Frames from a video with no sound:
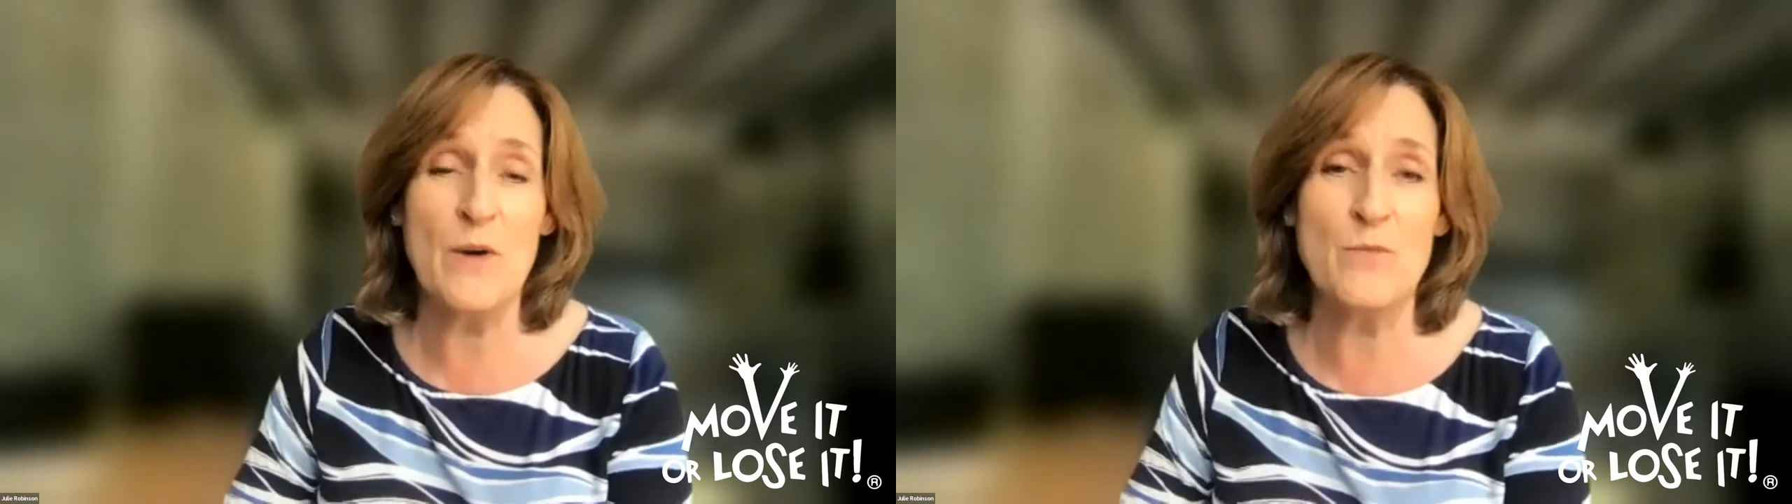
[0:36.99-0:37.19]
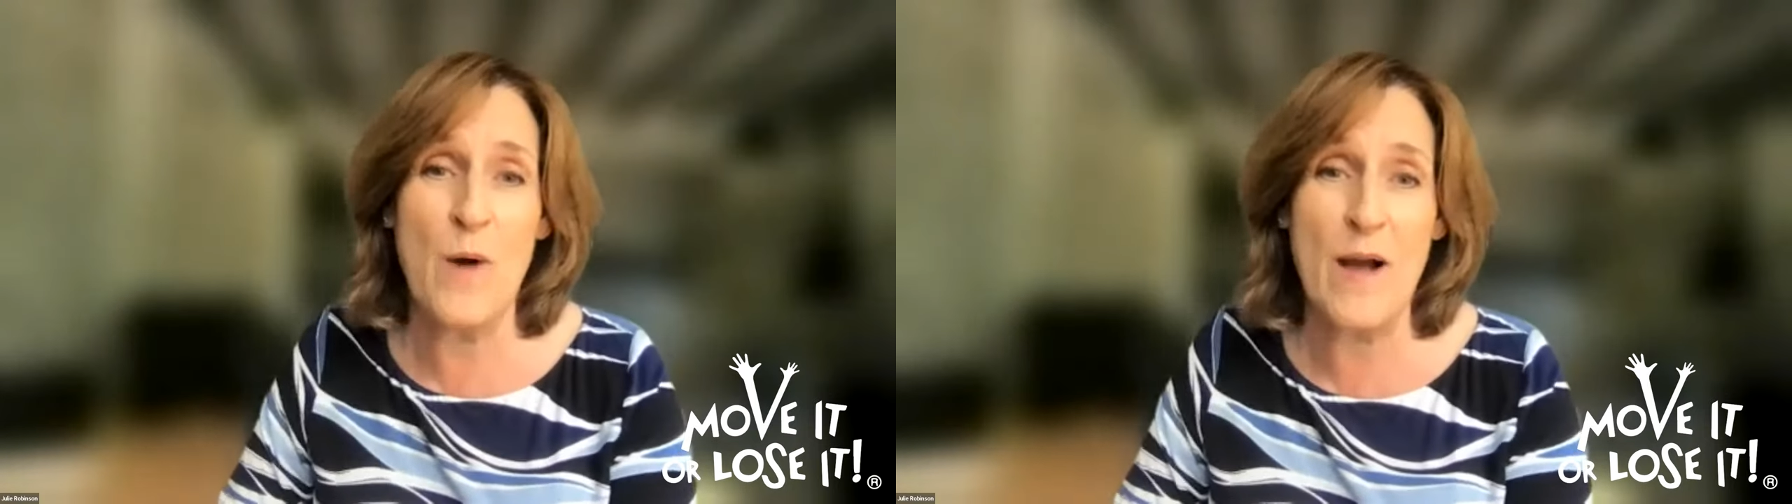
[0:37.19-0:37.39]

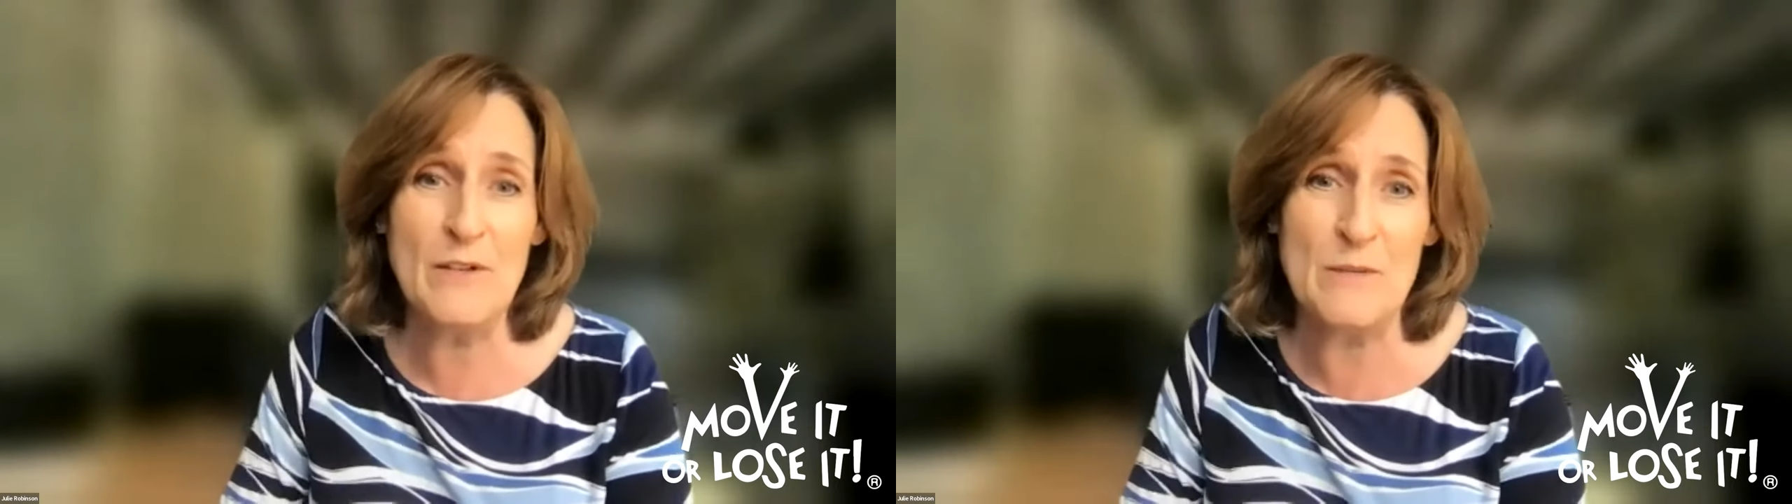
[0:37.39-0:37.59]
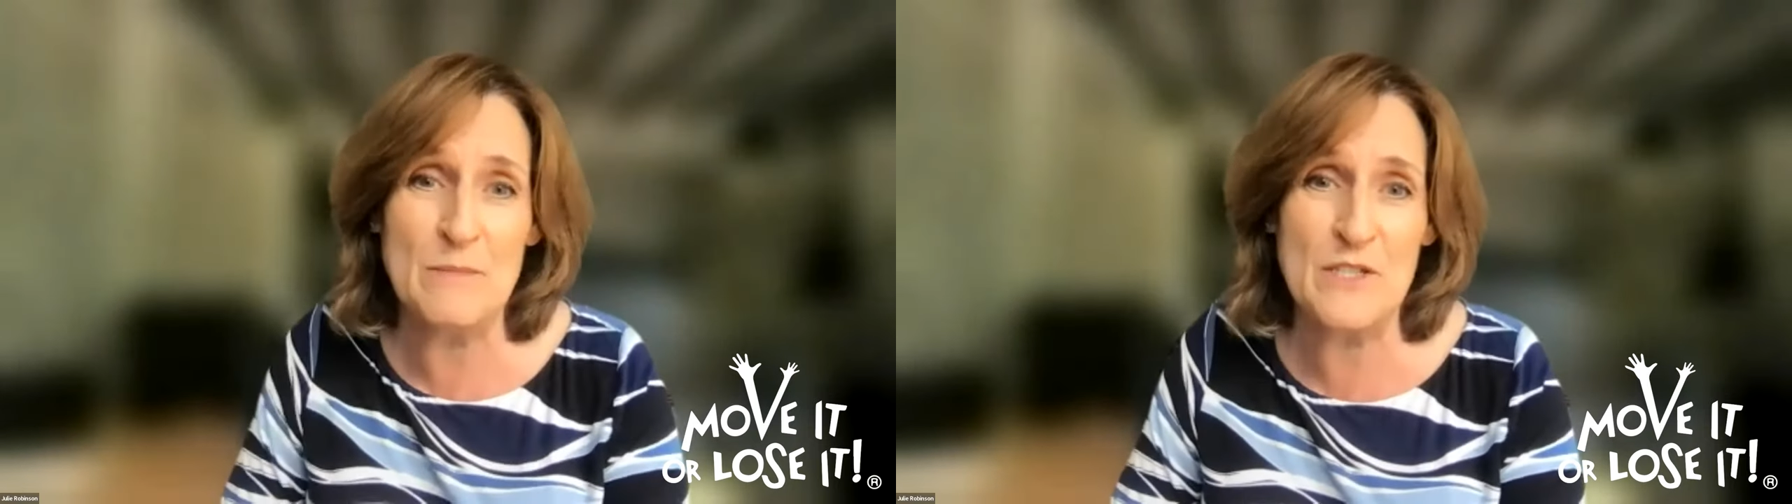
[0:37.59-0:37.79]
and
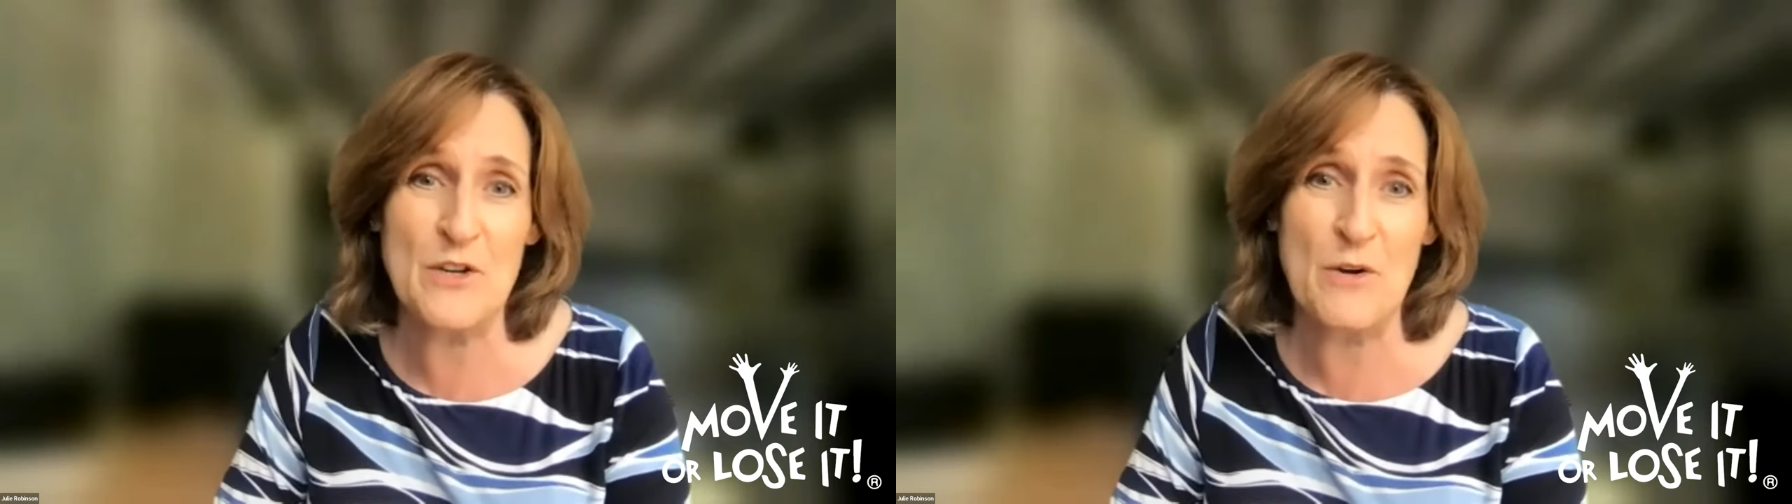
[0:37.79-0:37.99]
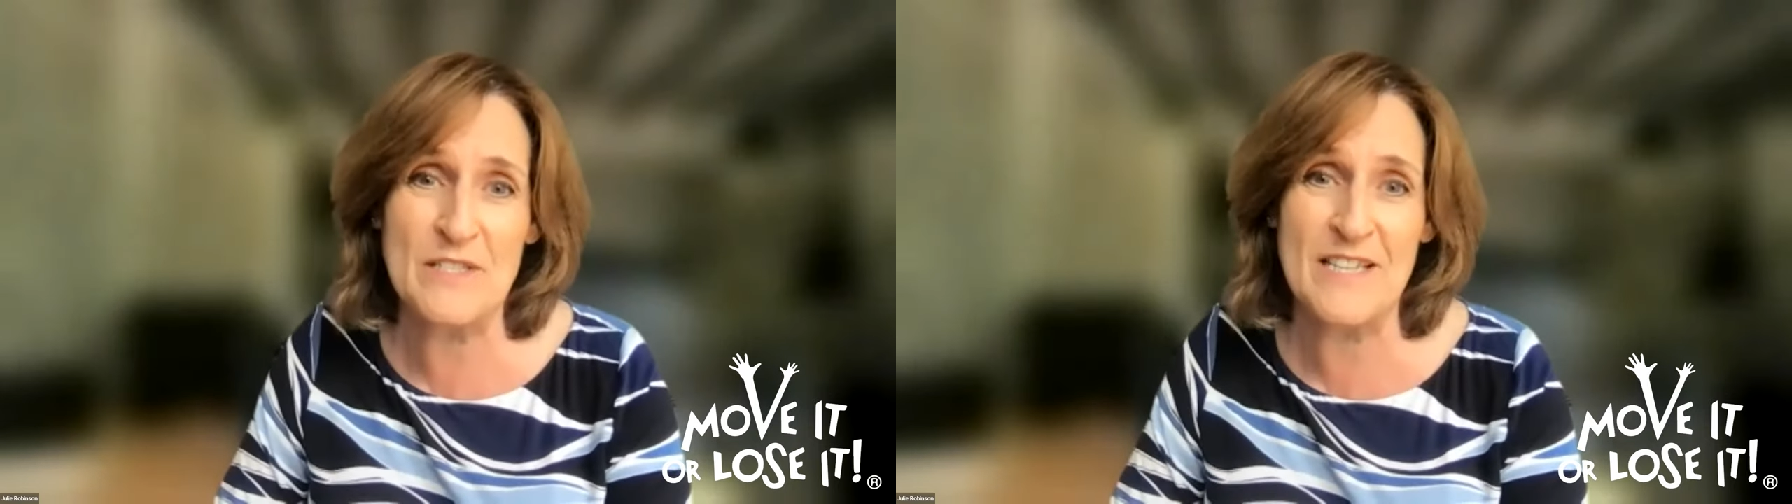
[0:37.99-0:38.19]
welcome to
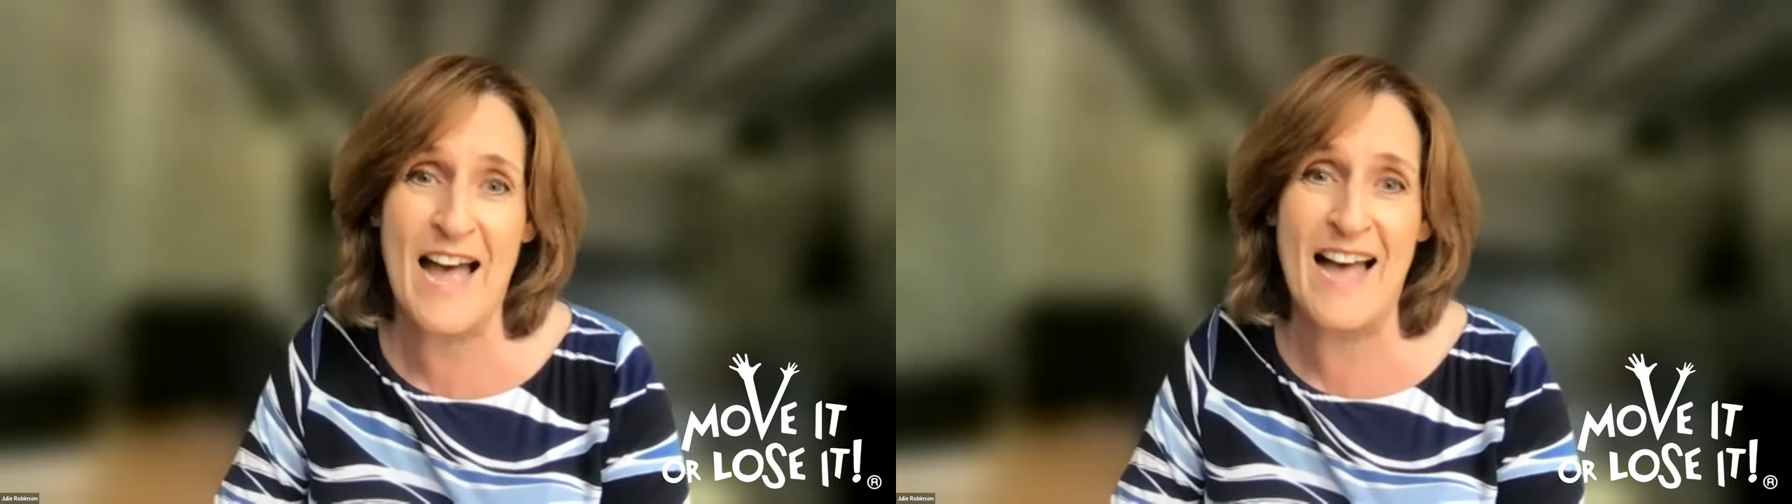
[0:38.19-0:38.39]
Dr.